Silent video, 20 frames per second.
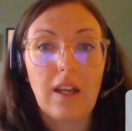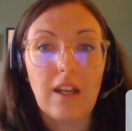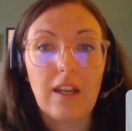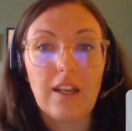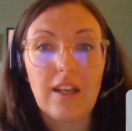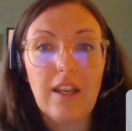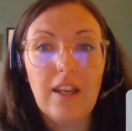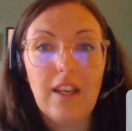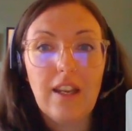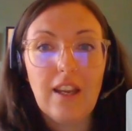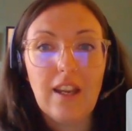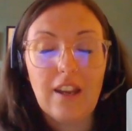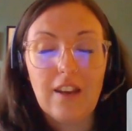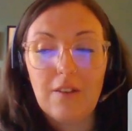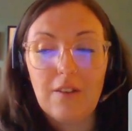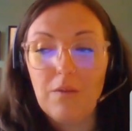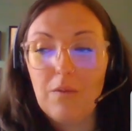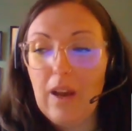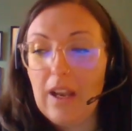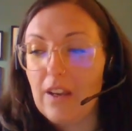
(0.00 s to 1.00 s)
And
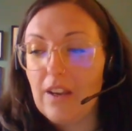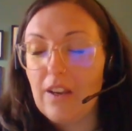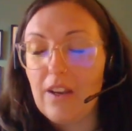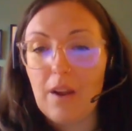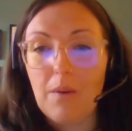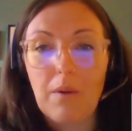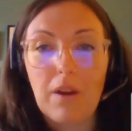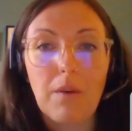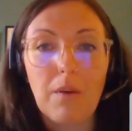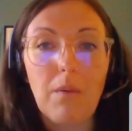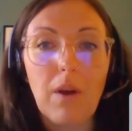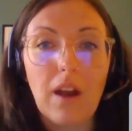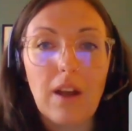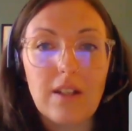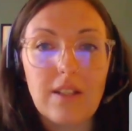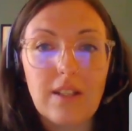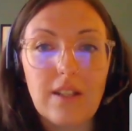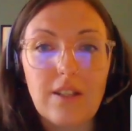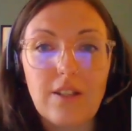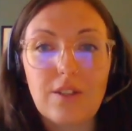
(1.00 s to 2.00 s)
when, you know, when I
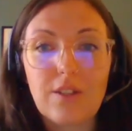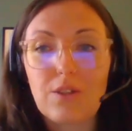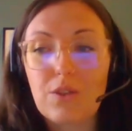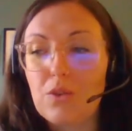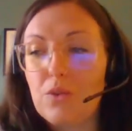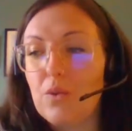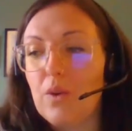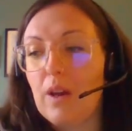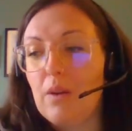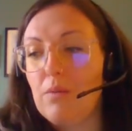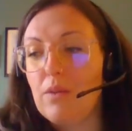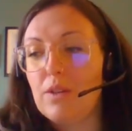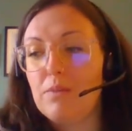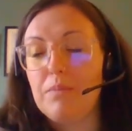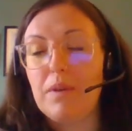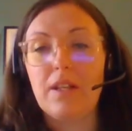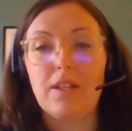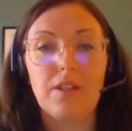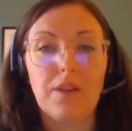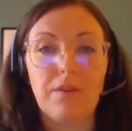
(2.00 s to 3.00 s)
worked in the school, I would
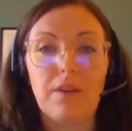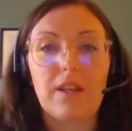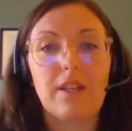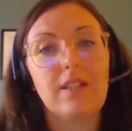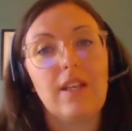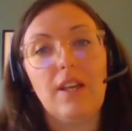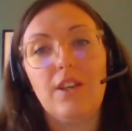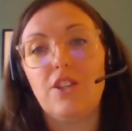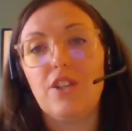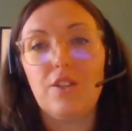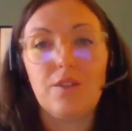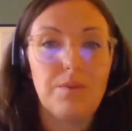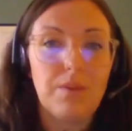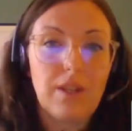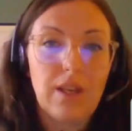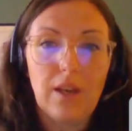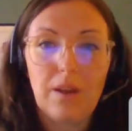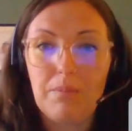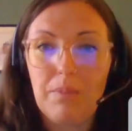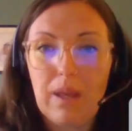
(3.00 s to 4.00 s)
be doing sessions
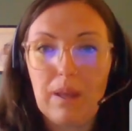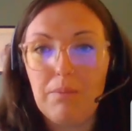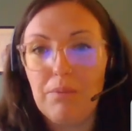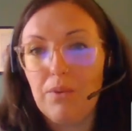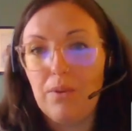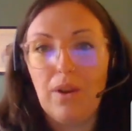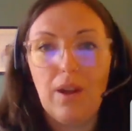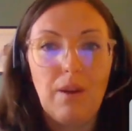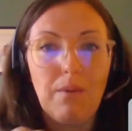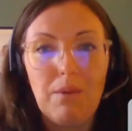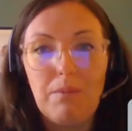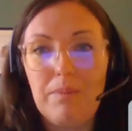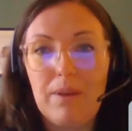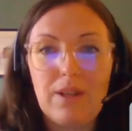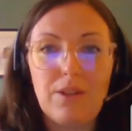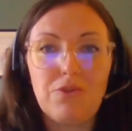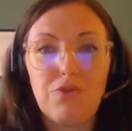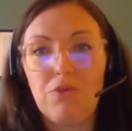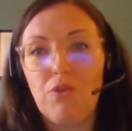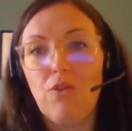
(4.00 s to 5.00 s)
with young people and I would
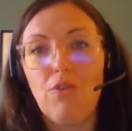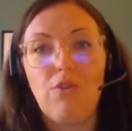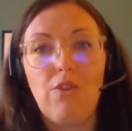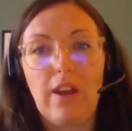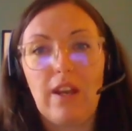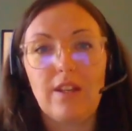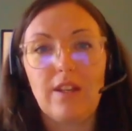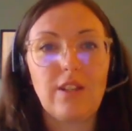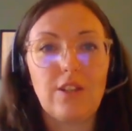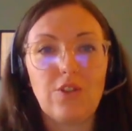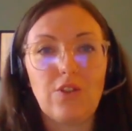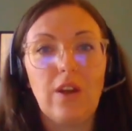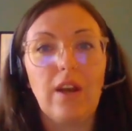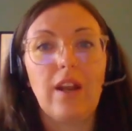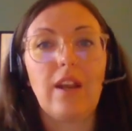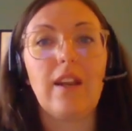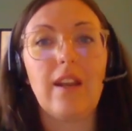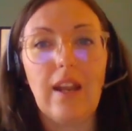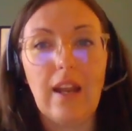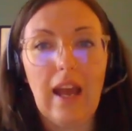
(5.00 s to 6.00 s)
be drawing to
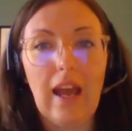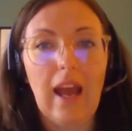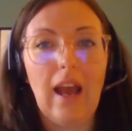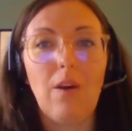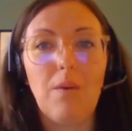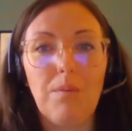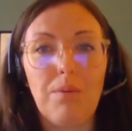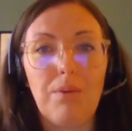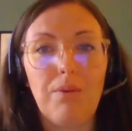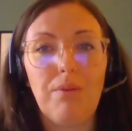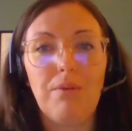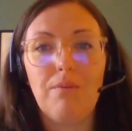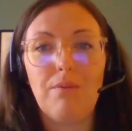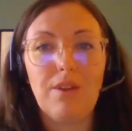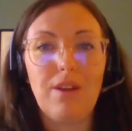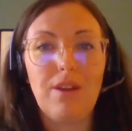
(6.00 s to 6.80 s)
try and help,